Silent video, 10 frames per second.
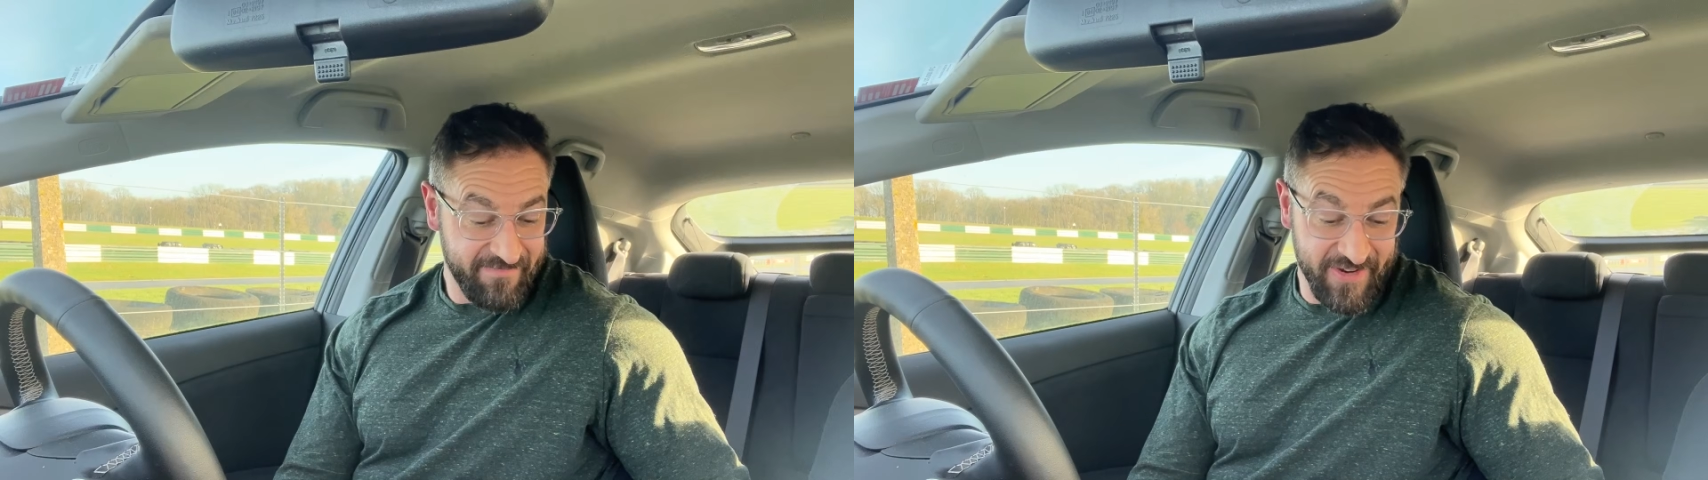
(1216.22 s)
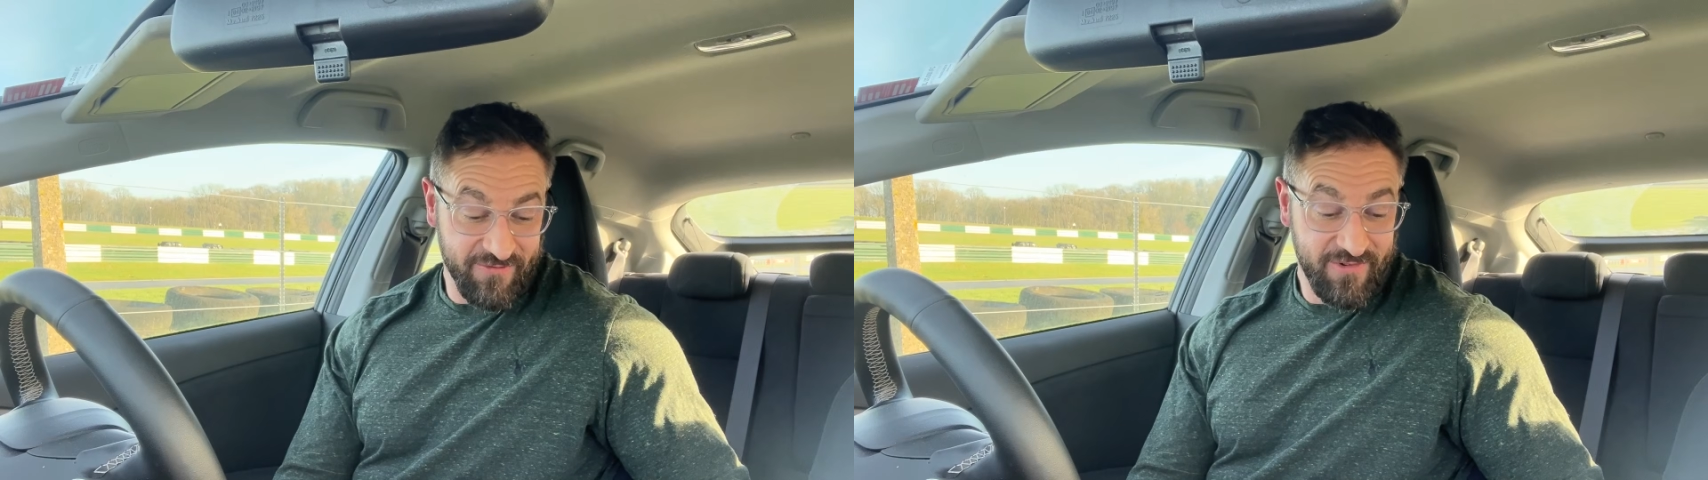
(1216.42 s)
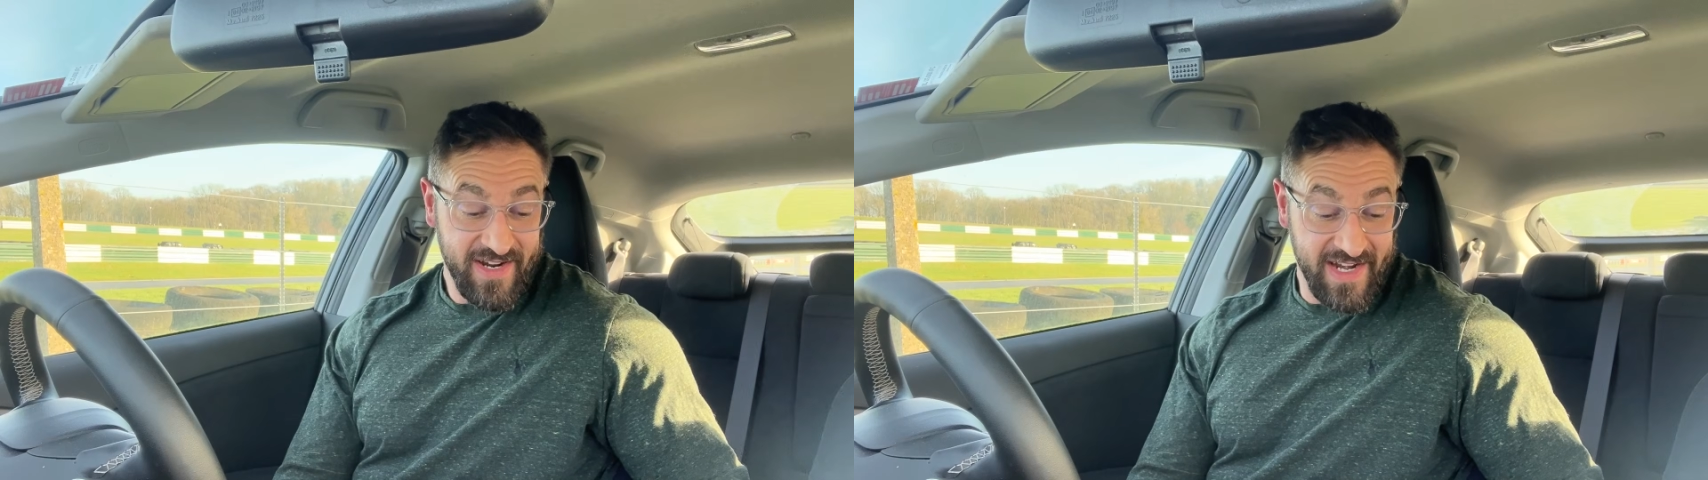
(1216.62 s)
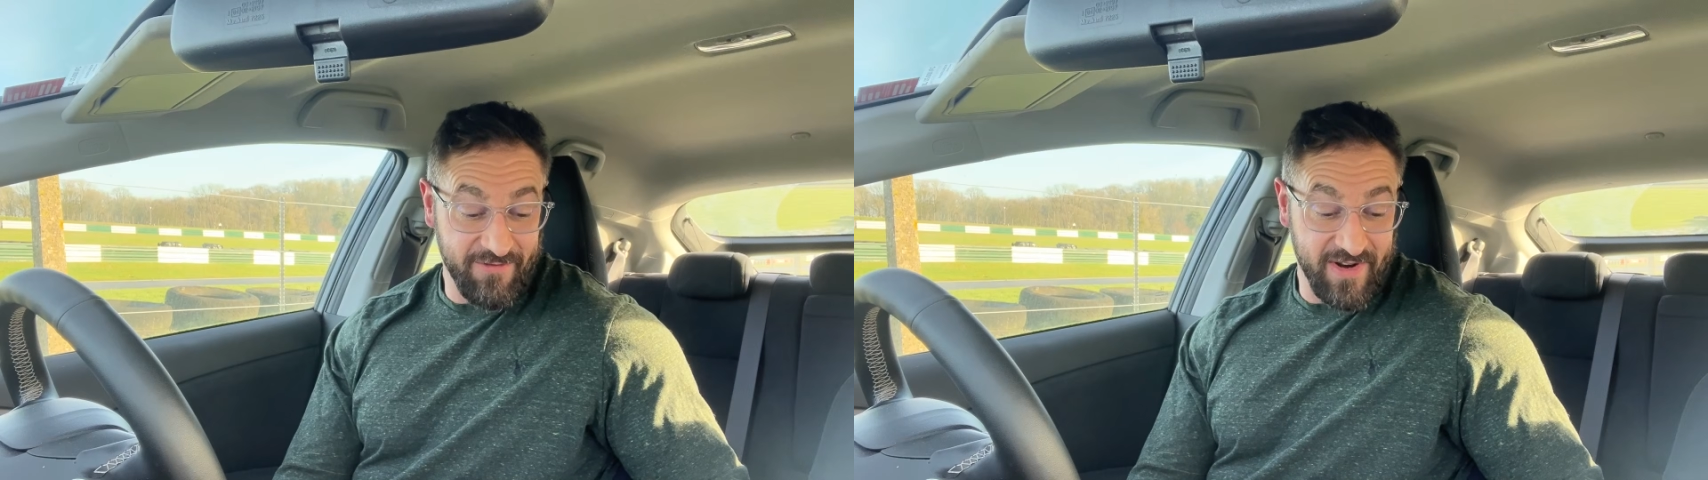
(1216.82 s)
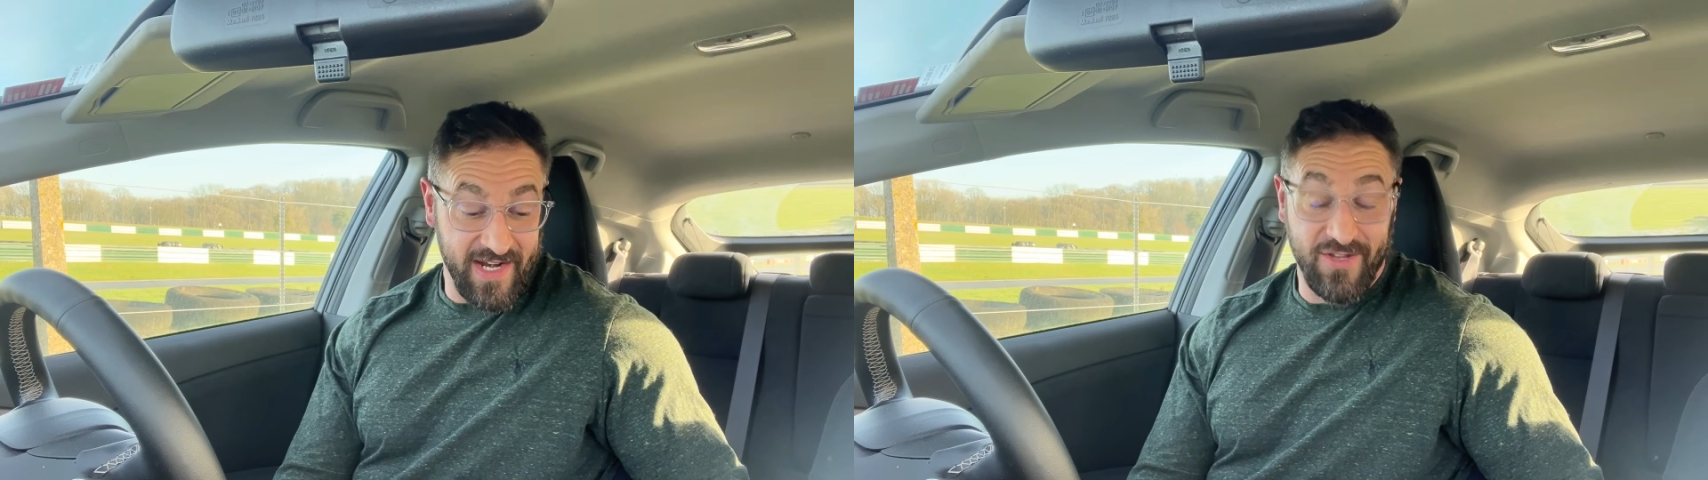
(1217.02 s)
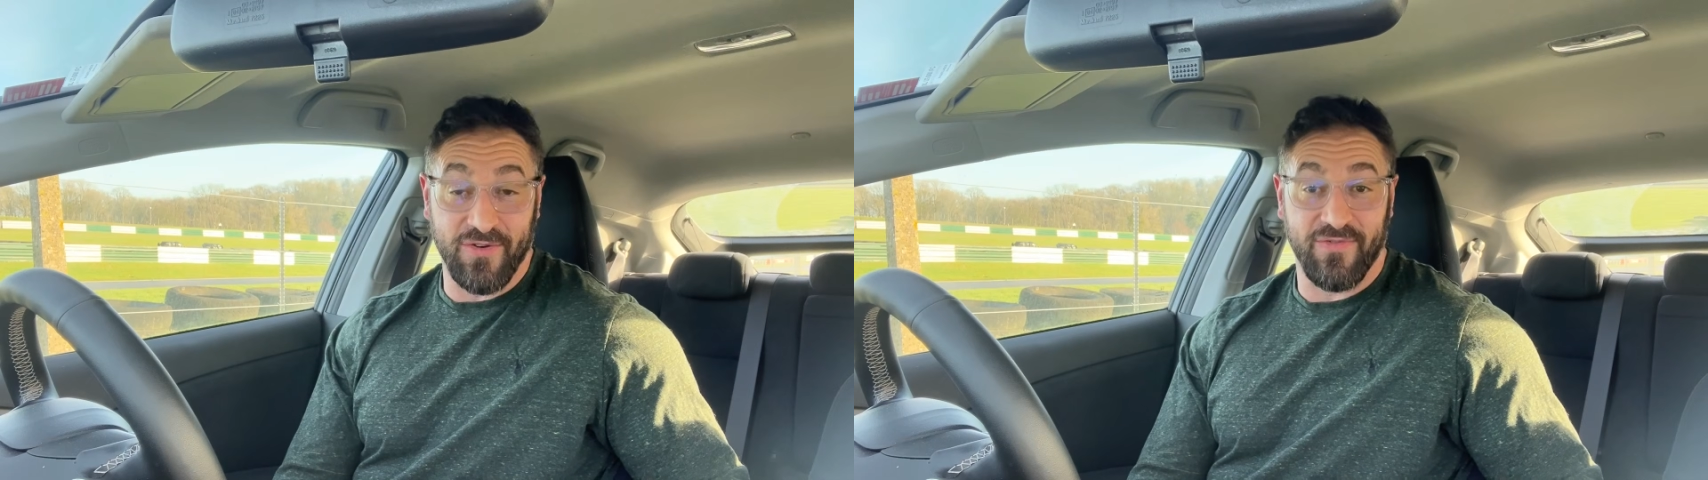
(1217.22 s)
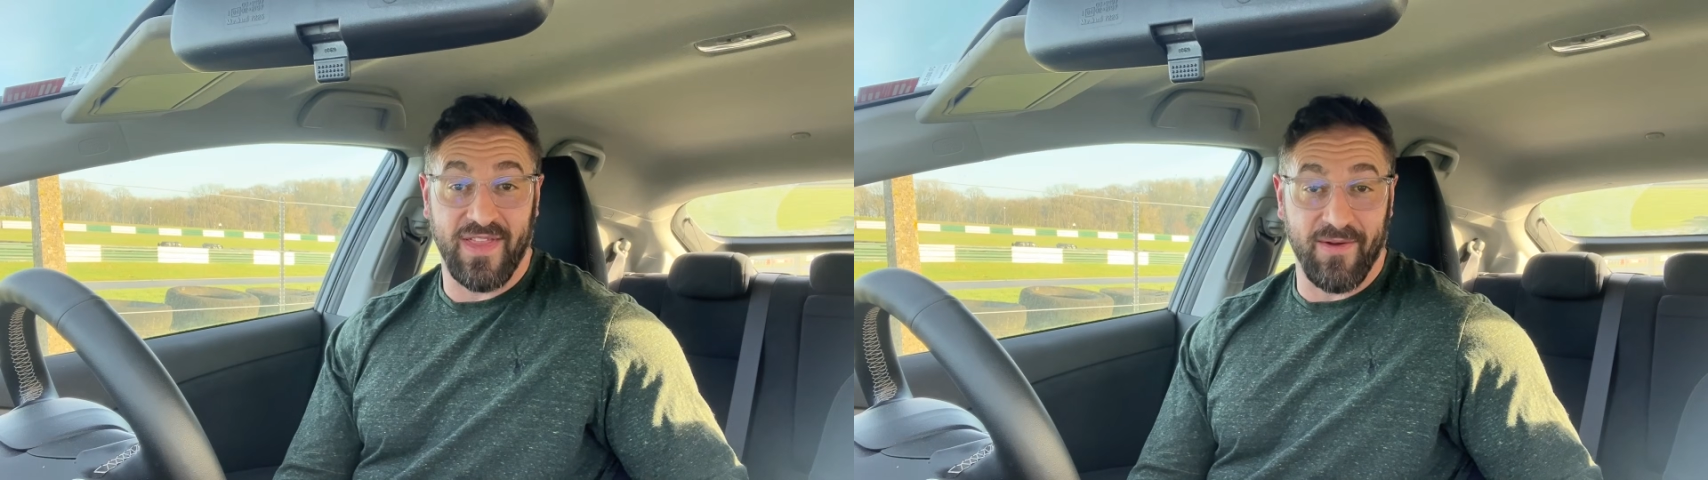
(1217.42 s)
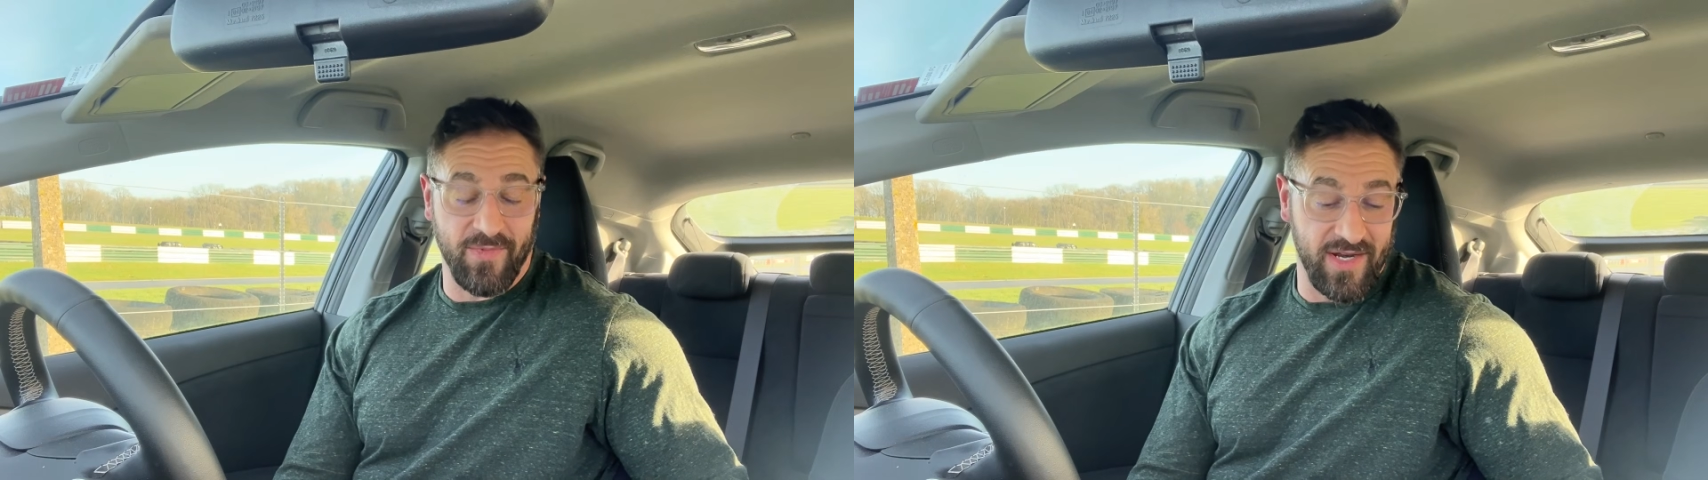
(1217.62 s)
Really, really good for
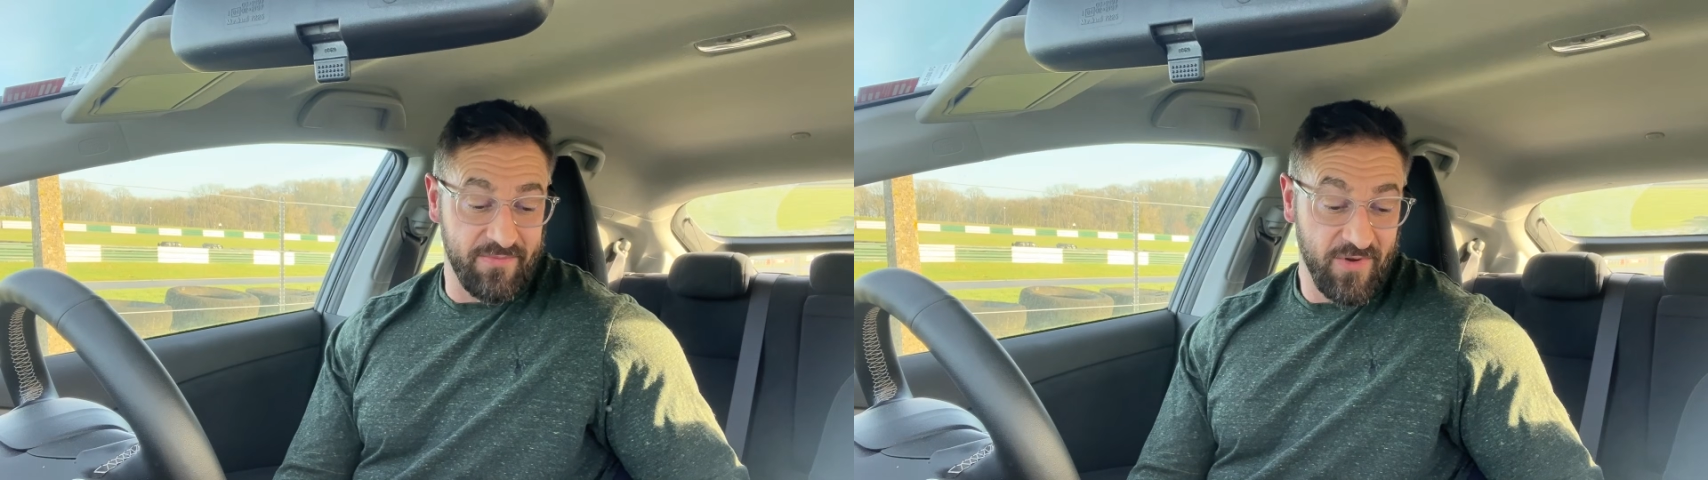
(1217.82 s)
that money.